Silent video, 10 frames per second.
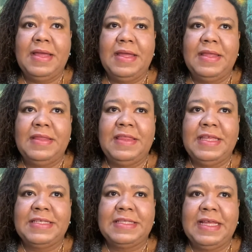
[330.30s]

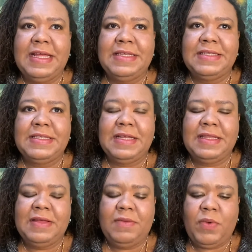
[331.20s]
these things
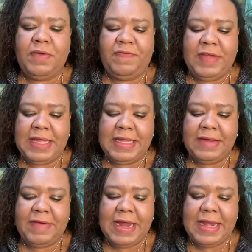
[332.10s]
that we're feeling
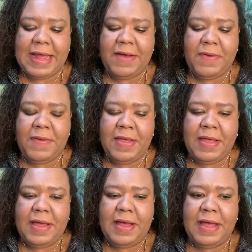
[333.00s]
right now,
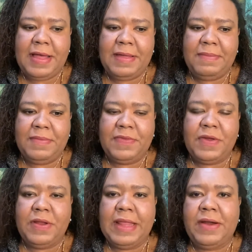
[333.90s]

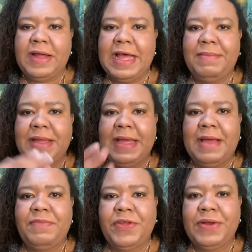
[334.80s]
that are coming
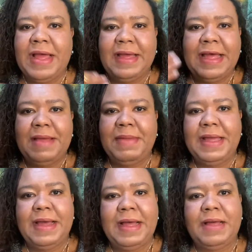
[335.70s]
up, they're not
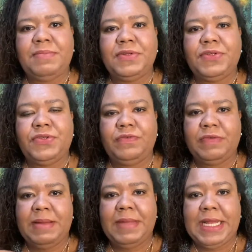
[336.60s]
coming up to
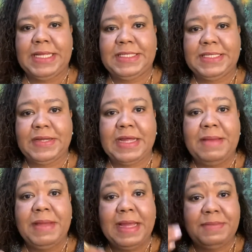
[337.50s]
reminisce. They're
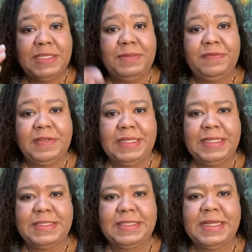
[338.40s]
coming up to be
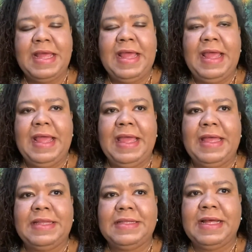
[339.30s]
released.
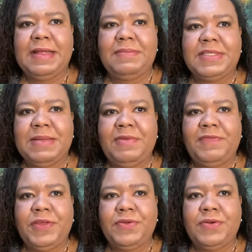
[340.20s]
And some of
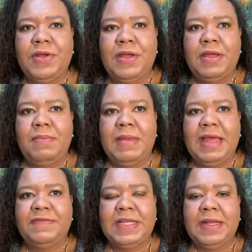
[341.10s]
you may
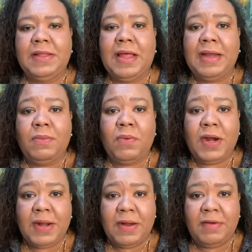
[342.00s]
have done a lot of
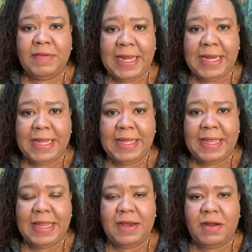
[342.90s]
work already
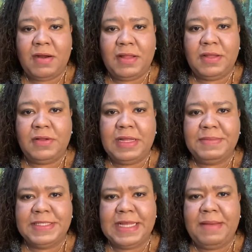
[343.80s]
and are a little
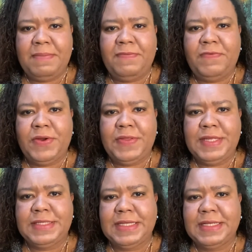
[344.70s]
upset for
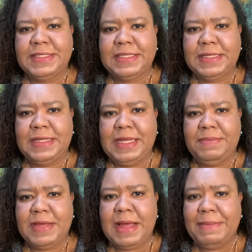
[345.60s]
these things to
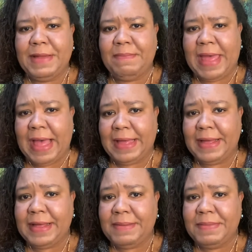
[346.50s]
keep coming back
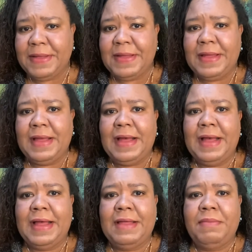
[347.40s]
up.
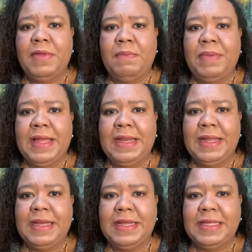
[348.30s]
But
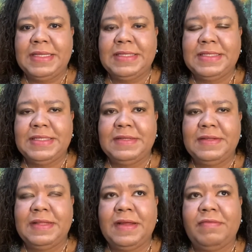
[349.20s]
it is
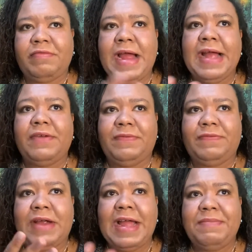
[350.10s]
their
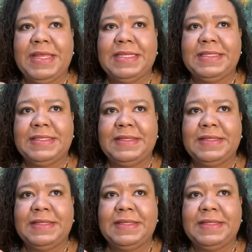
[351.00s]
fragments